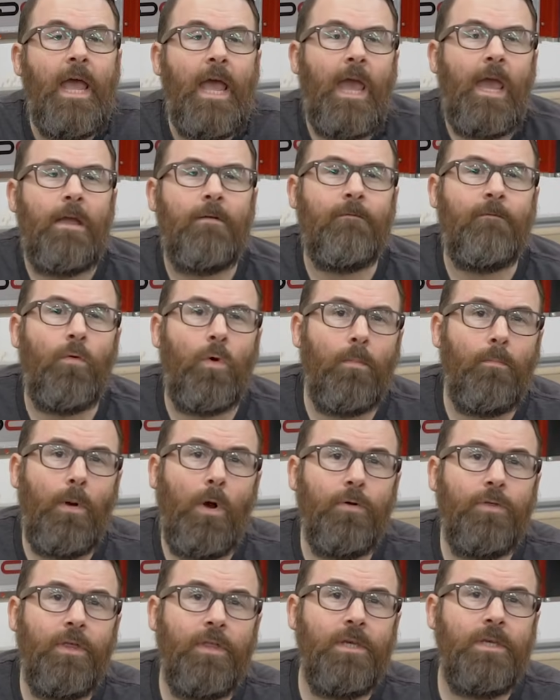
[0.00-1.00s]
And for
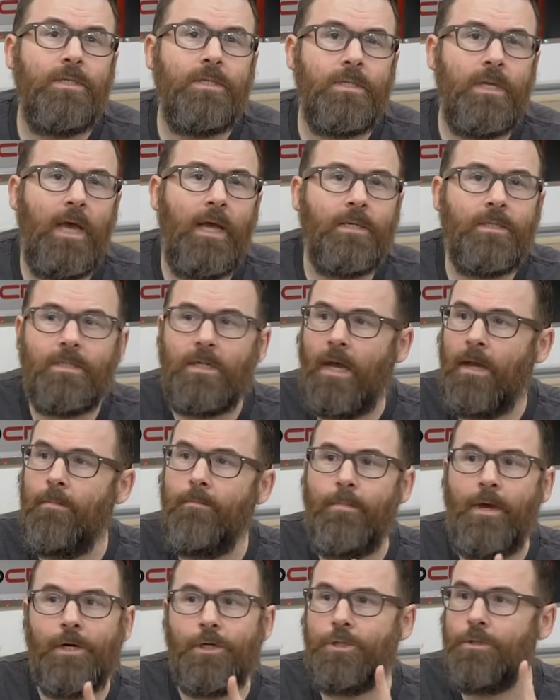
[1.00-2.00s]
both of these tests, I
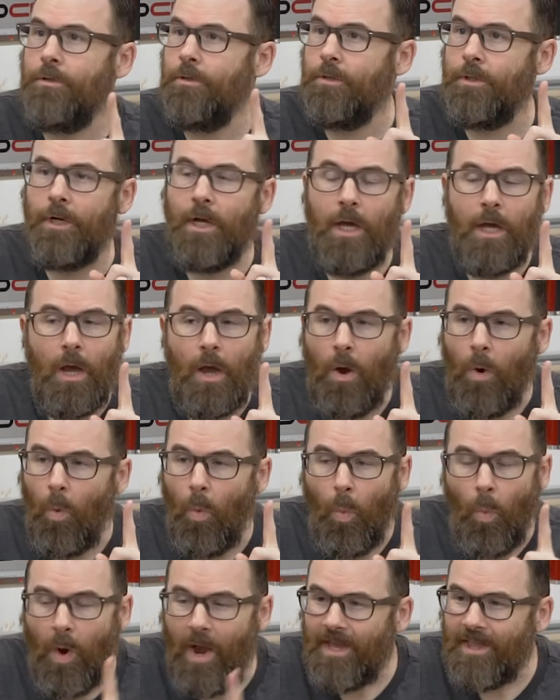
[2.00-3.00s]
measured
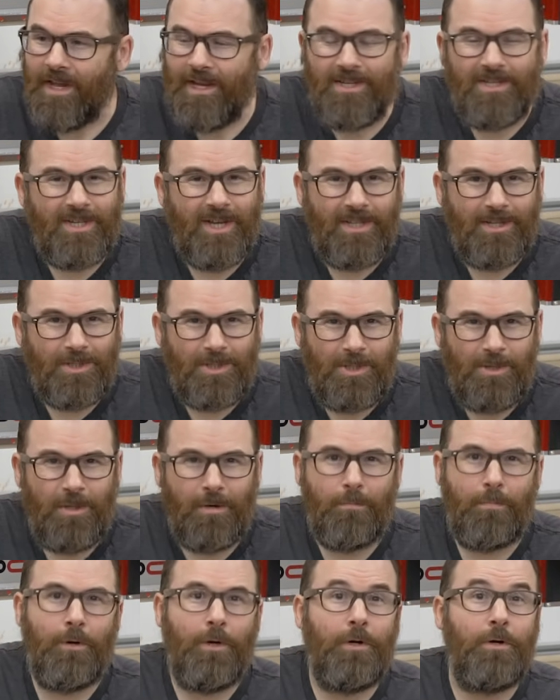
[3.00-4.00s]
when I sent it to
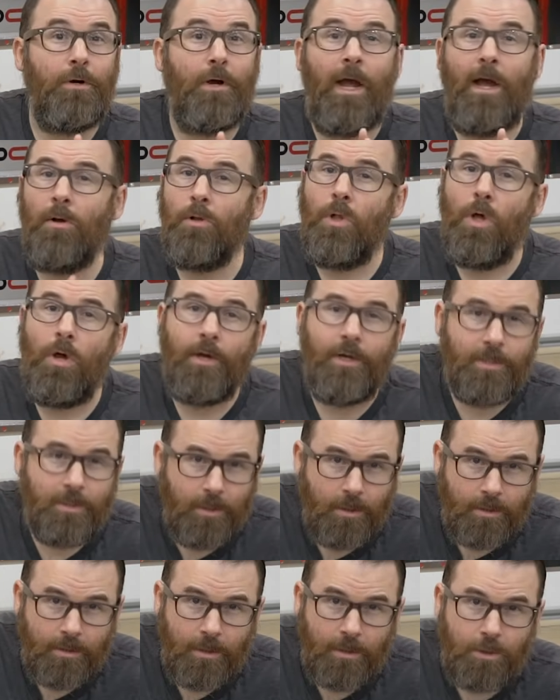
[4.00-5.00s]
the printer, how long it
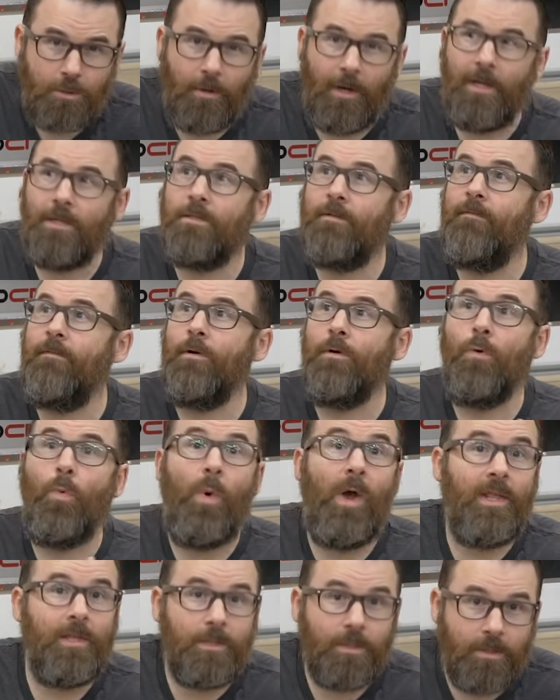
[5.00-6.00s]
took to transfer,
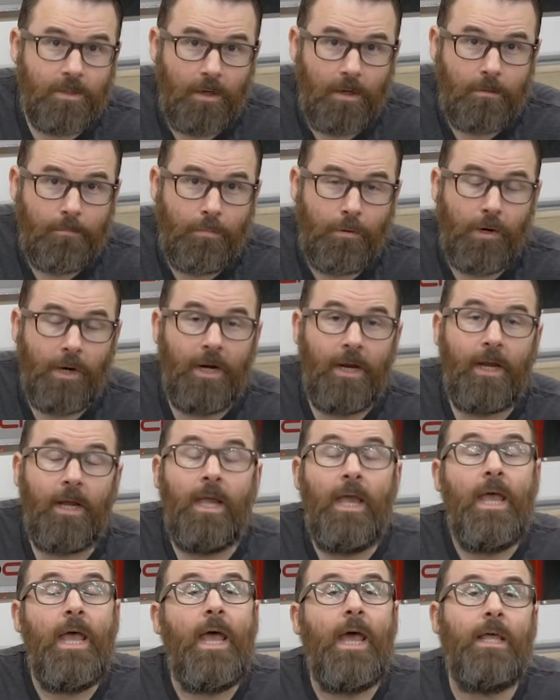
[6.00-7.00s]
when it started printing,
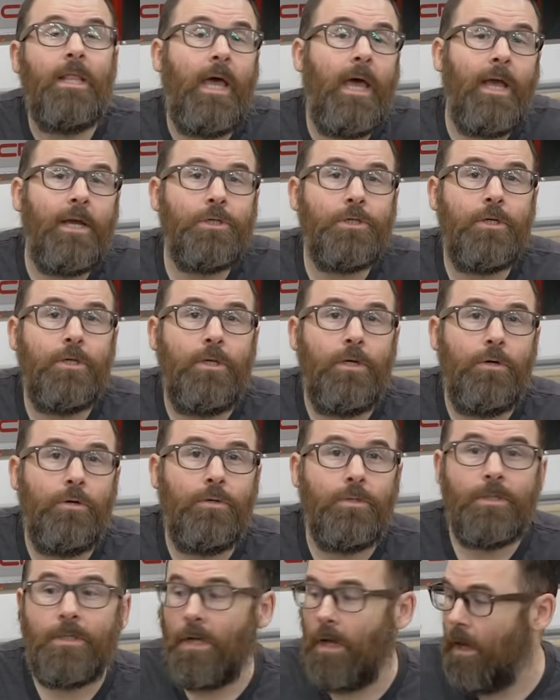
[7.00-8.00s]
and I actually
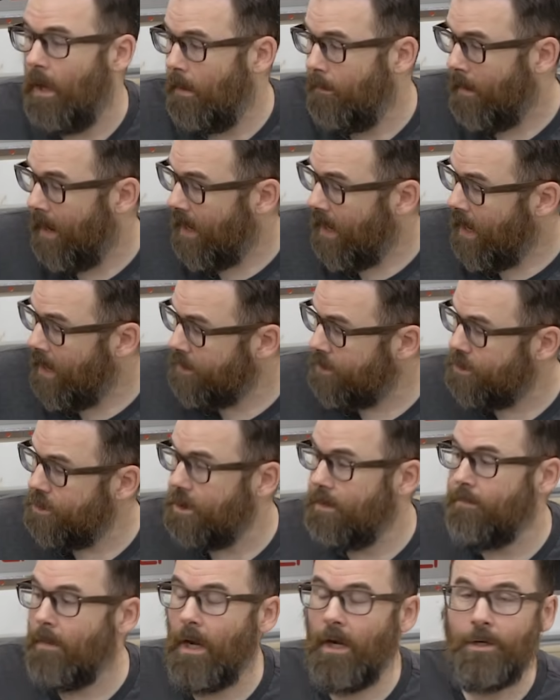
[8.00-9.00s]
used uh, my
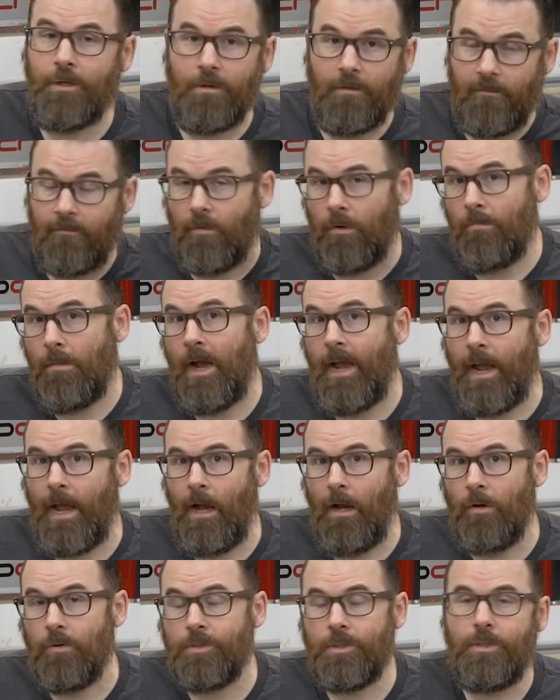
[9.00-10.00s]
energy monitor for my
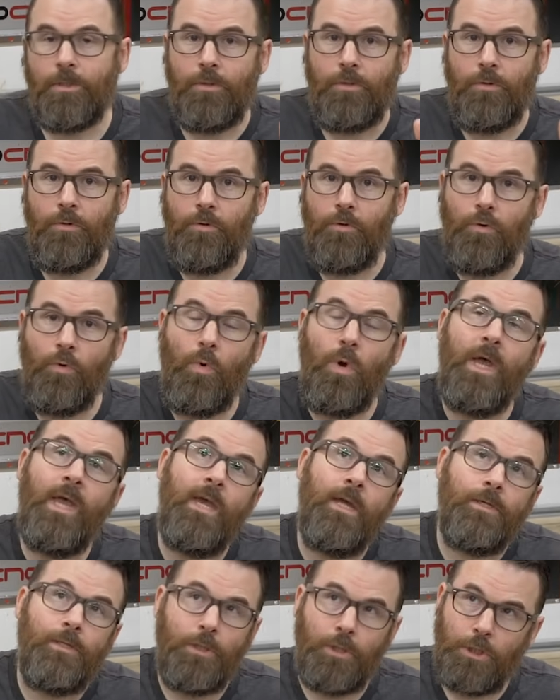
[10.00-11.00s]
house to
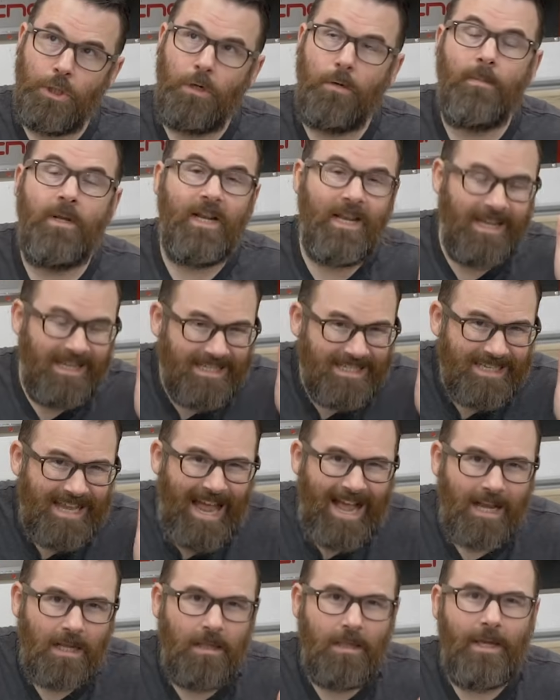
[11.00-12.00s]
determine
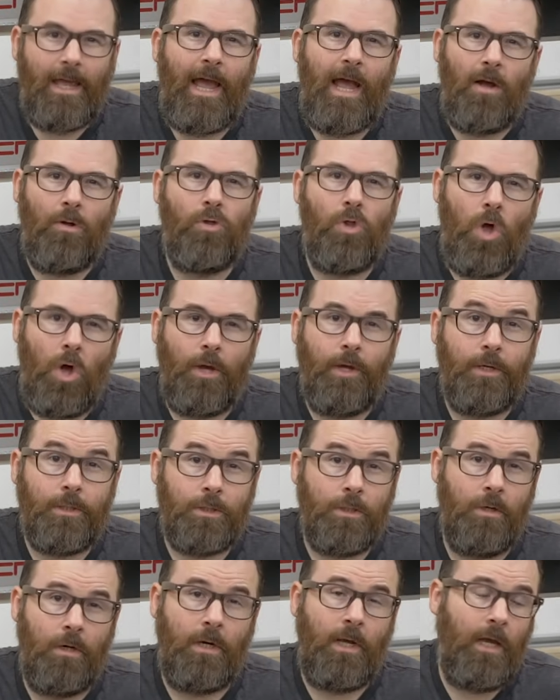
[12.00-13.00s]
exactly how long it
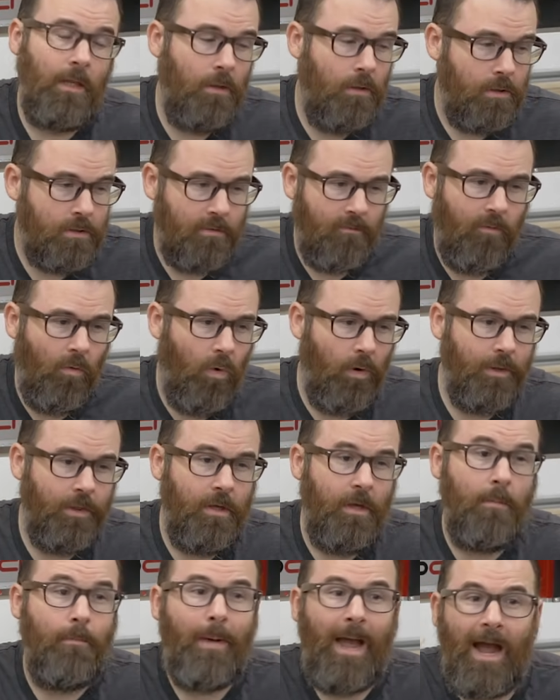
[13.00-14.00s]
took. I looked for
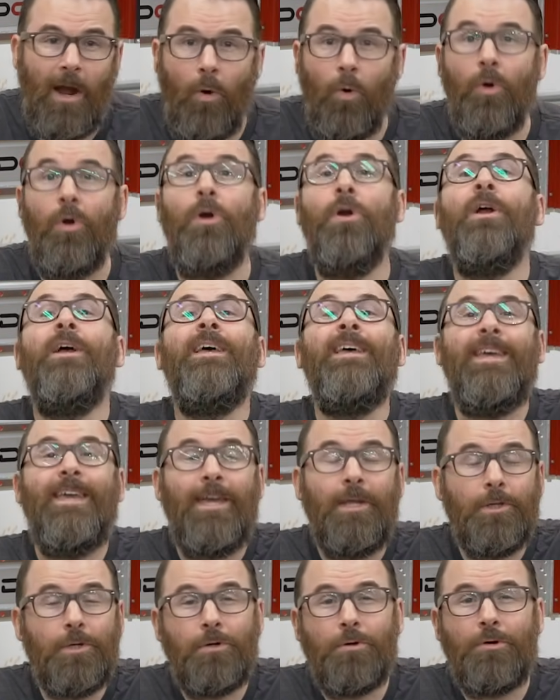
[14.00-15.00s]
the power
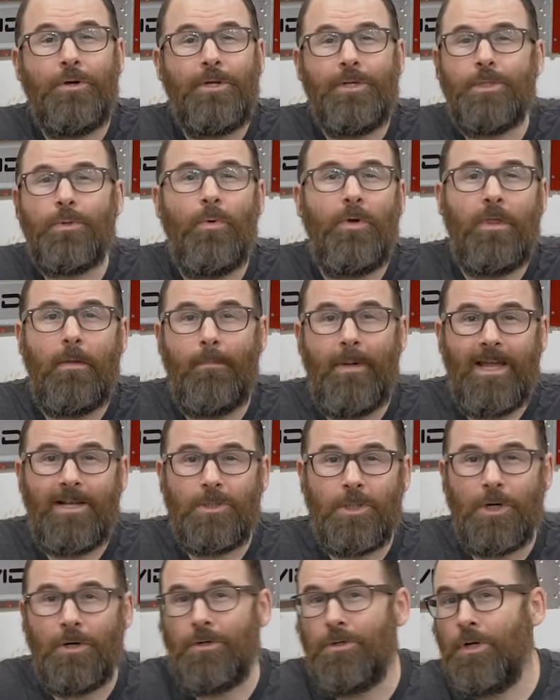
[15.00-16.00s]
increase when the
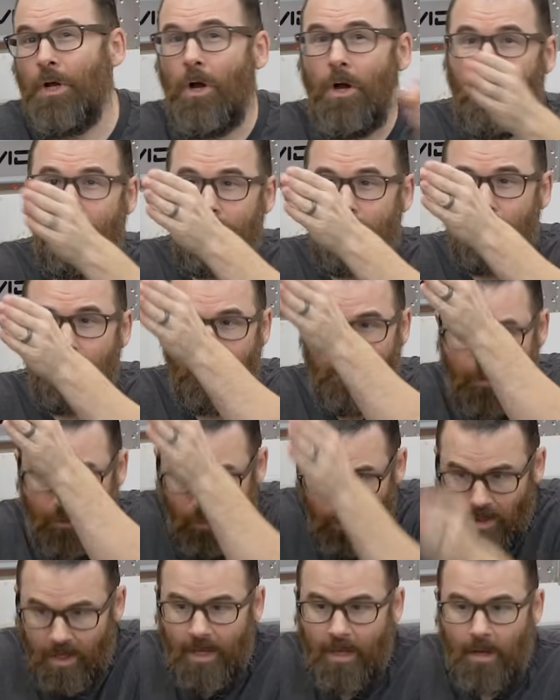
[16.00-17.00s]
bed turned on to